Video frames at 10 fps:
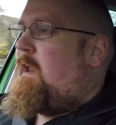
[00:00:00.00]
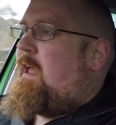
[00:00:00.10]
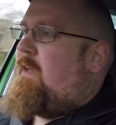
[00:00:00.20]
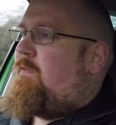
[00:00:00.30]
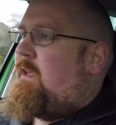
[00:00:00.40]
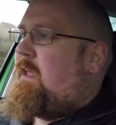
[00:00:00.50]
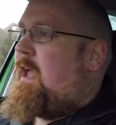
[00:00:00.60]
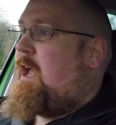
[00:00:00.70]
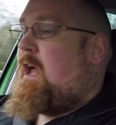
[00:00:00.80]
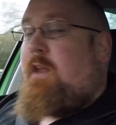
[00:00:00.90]
in the
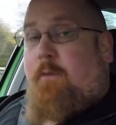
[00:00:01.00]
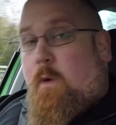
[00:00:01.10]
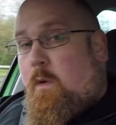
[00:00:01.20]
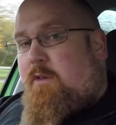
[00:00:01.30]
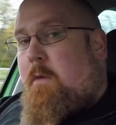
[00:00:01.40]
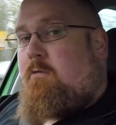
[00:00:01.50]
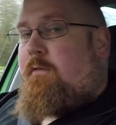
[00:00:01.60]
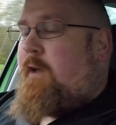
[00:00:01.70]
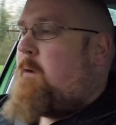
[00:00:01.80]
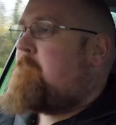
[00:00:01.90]
year. And if you want to watch my
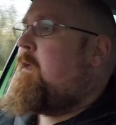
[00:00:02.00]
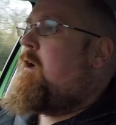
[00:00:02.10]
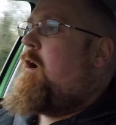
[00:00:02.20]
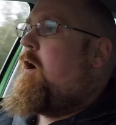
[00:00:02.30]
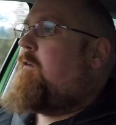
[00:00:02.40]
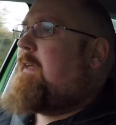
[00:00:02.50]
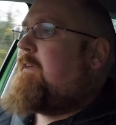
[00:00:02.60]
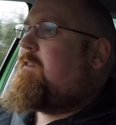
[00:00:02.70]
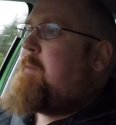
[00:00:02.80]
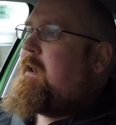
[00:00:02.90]
review of that
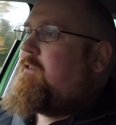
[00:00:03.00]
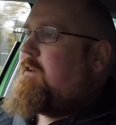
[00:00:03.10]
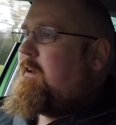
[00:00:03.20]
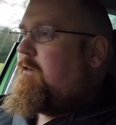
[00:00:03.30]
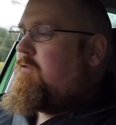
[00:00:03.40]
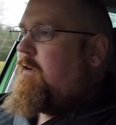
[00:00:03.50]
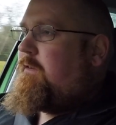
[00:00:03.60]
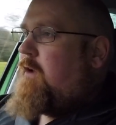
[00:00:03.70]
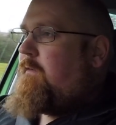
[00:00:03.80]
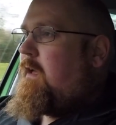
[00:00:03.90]
Spanish little
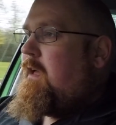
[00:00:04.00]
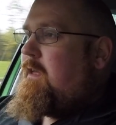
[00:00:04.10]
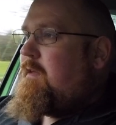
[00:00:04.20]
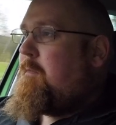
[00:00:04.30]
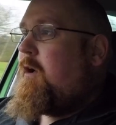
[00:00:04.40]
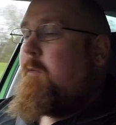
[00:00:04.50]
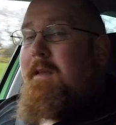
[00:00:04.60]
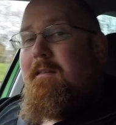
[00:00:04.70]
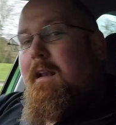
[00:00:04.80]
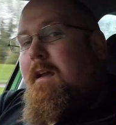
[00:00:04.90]
crossover, then by all
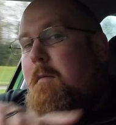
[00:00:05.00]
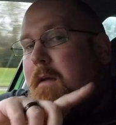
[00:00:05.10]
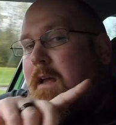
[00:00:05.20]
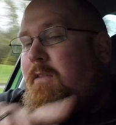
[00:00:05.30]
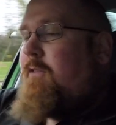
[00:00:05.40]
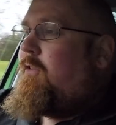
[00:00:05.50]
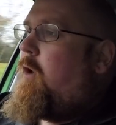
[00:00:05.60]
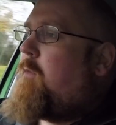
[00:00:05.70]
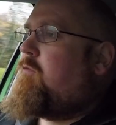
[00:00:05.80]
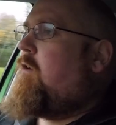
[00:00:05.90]
means click up in the
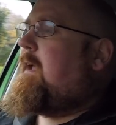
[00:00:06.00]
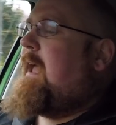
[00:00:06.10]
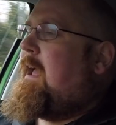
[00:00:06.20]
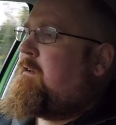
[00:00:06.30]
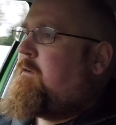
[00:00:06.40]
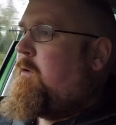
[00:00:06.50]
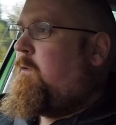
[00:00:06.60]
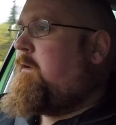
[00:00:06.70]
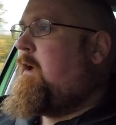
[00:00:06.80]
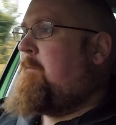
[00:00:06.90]
top right hand
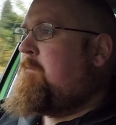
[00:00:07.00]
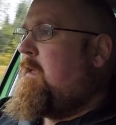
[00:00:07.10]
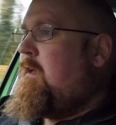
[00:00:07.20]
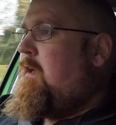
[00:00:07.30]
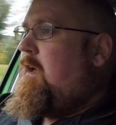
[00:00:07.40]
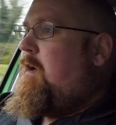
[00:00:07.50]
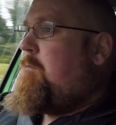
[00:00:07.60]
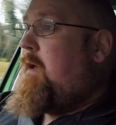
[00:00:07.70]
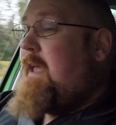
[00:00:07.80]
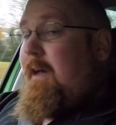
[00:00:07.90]
corner.
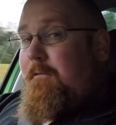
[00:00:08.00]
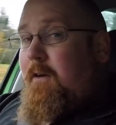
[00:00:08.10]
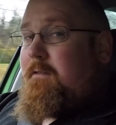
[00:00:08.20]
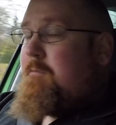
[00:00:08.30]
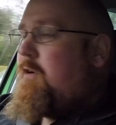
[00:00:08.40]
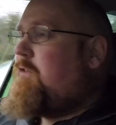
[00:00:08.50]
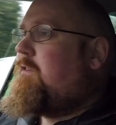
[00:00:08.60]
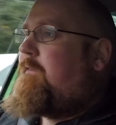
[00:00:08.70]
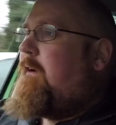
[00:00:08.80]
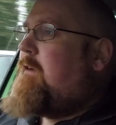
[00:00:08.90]
But yeah, first impressions
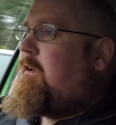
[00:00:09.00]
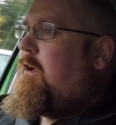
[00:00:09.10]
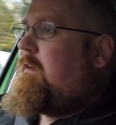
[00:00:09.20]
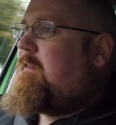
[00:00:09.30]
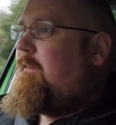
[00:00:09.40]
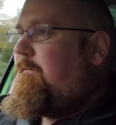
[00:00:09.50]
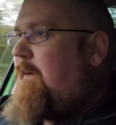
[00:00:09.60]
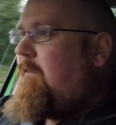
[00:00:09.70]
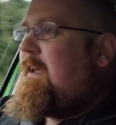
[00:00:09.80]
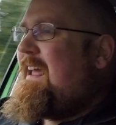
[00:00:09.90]
are very good. It's a
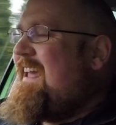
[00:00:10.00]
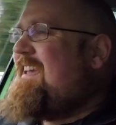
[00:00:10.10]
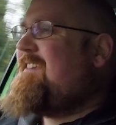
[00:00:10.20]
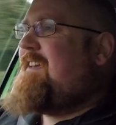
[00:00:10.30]
very easy,